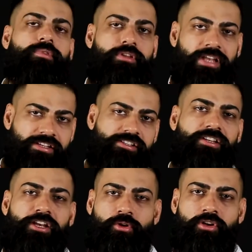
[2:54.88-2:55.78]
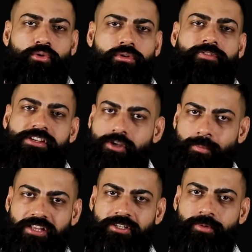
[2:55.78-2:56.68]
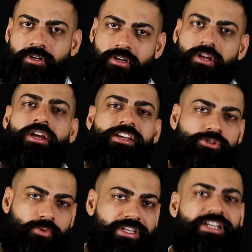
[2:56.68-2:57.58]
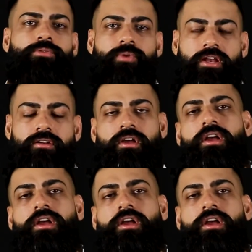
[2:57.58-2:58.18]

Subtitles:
The next thing that you can do to fix your patchy beard is to eat well.